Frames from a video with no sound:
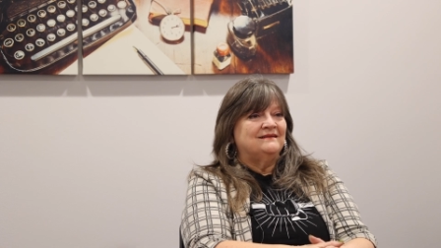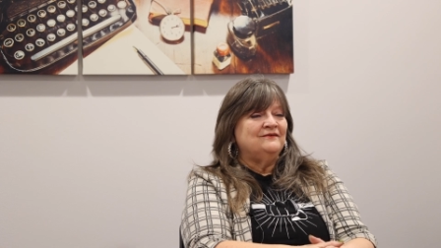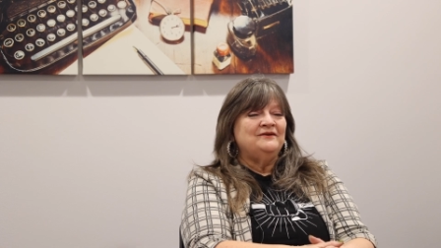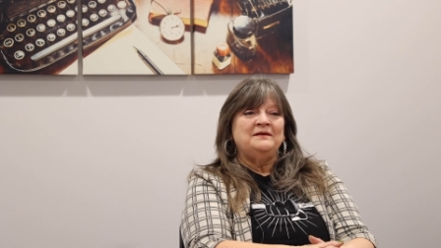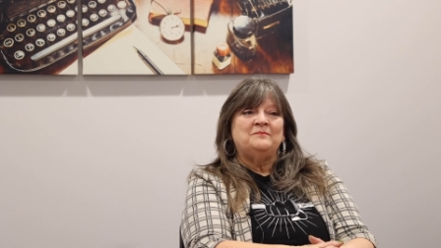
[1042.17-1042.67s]

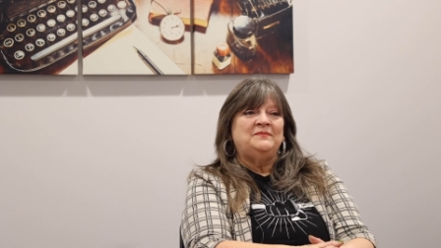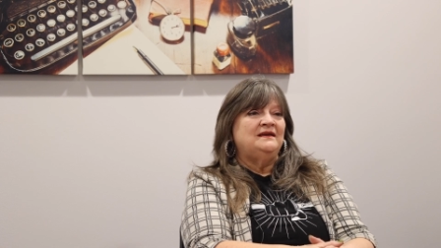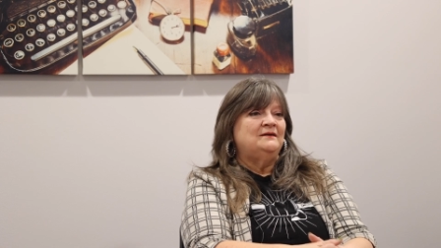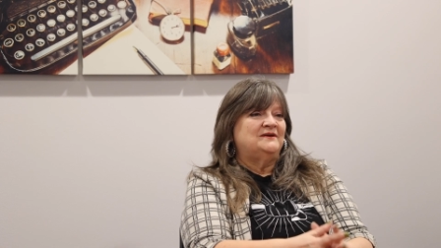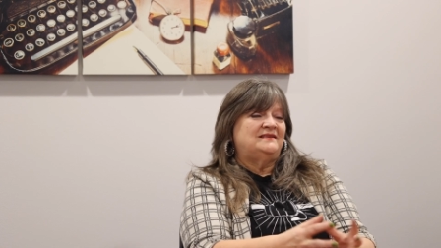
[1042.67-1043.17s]
They're going to
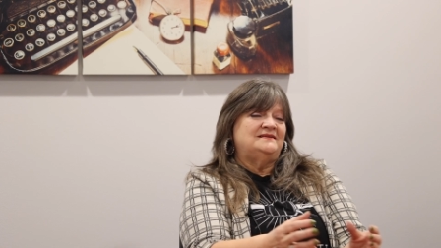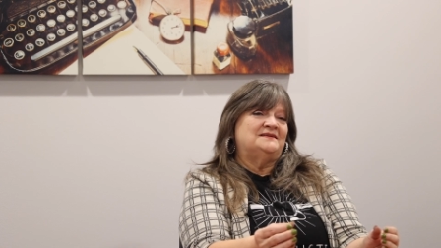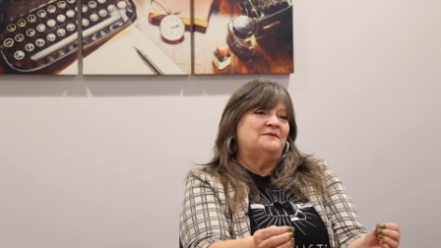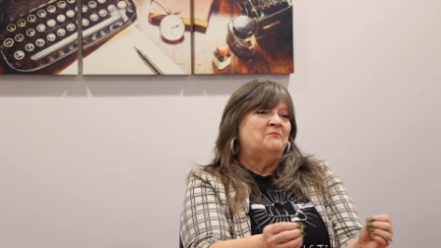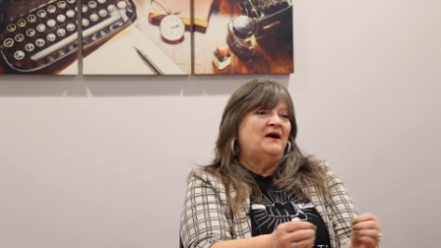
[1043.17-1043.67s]
be with these
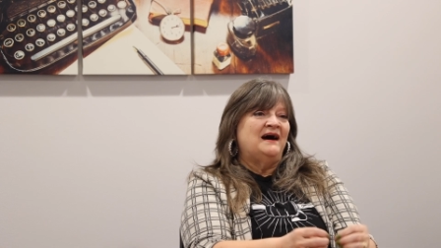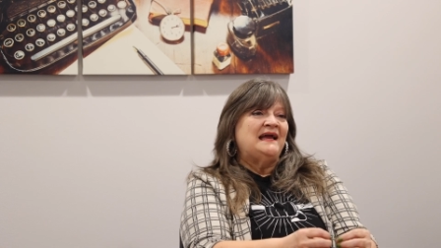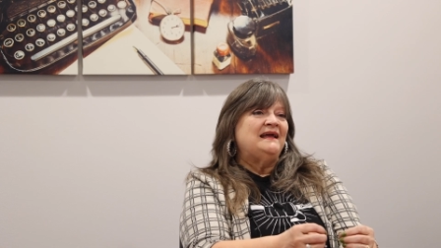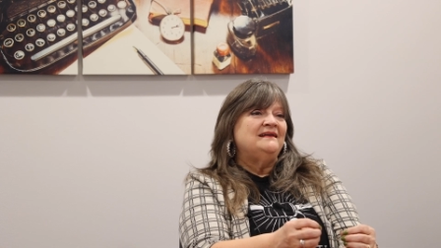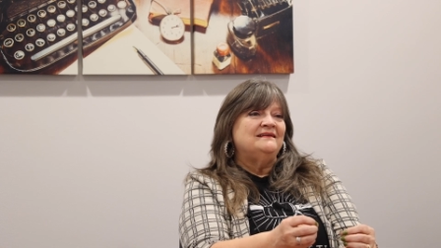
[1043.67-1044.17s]

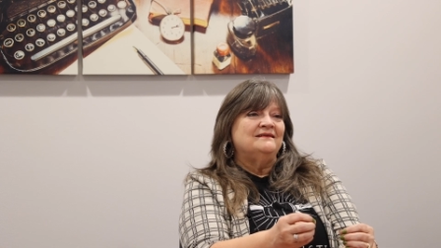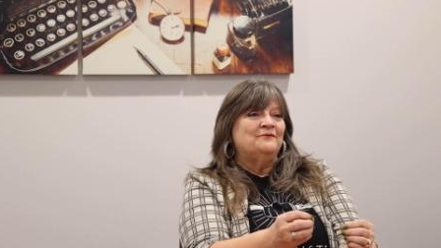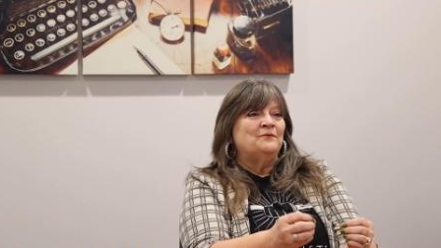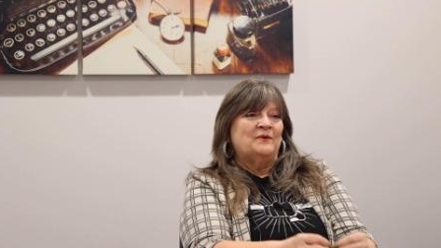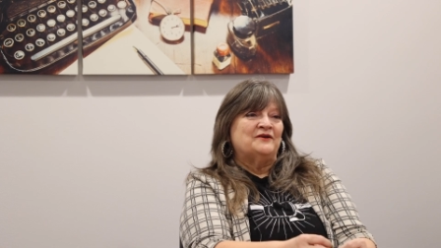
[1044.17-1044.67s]
combined
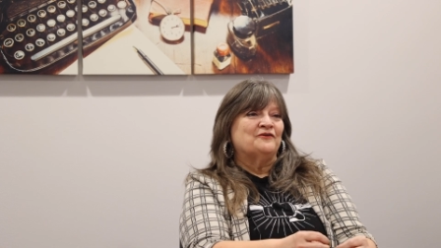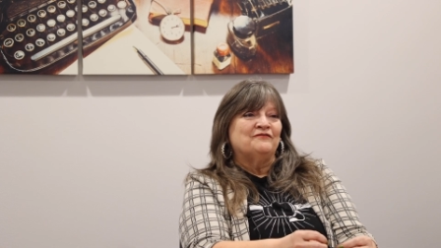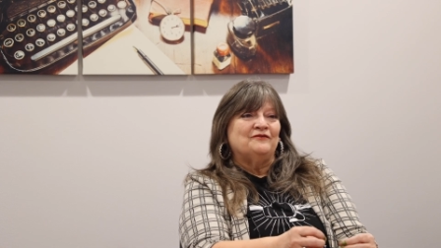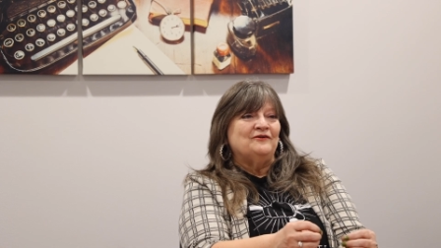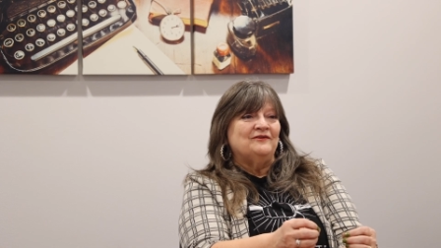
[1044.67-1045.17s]

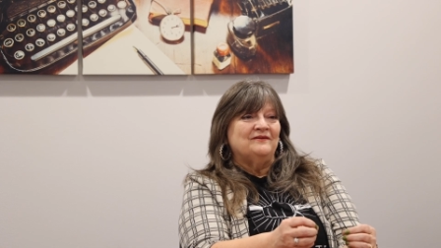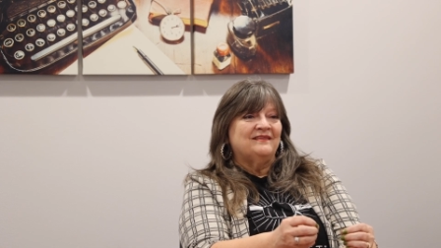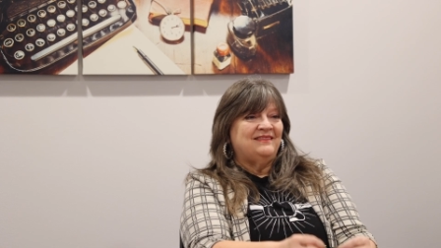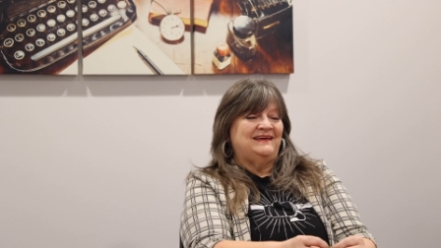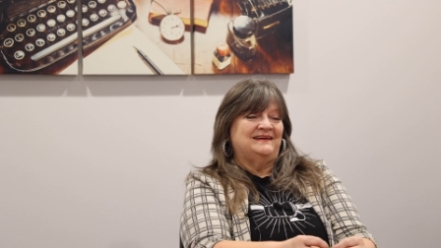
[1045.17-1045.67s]

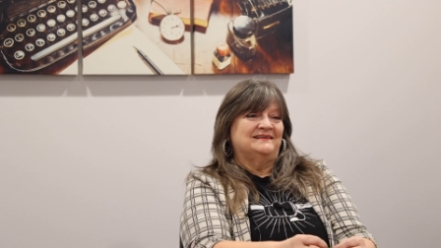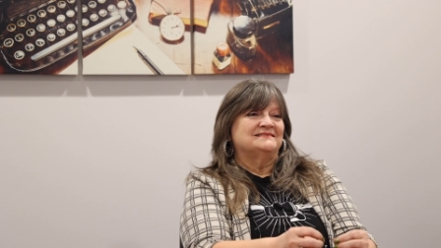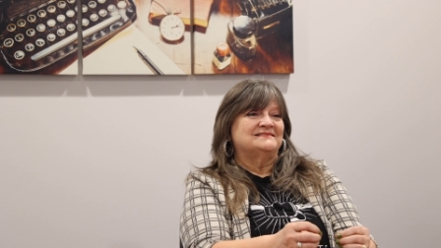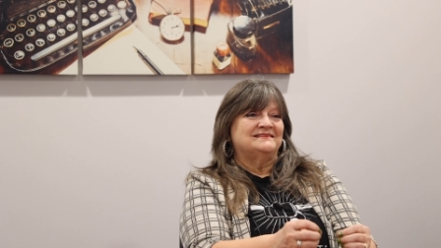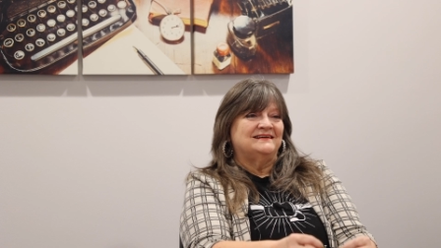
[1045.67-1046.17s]
wonderful
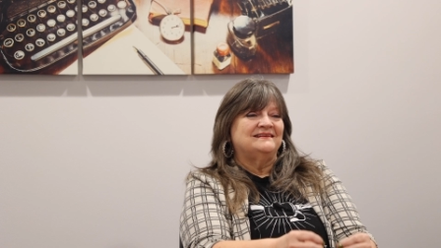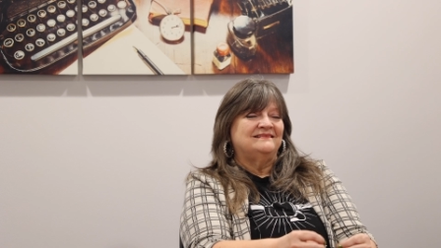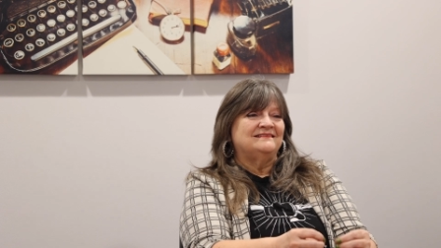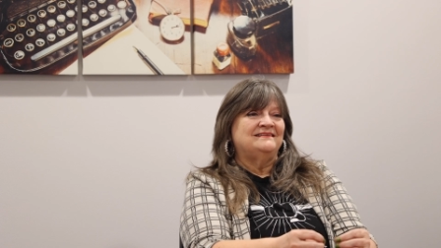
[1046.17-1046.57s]
things that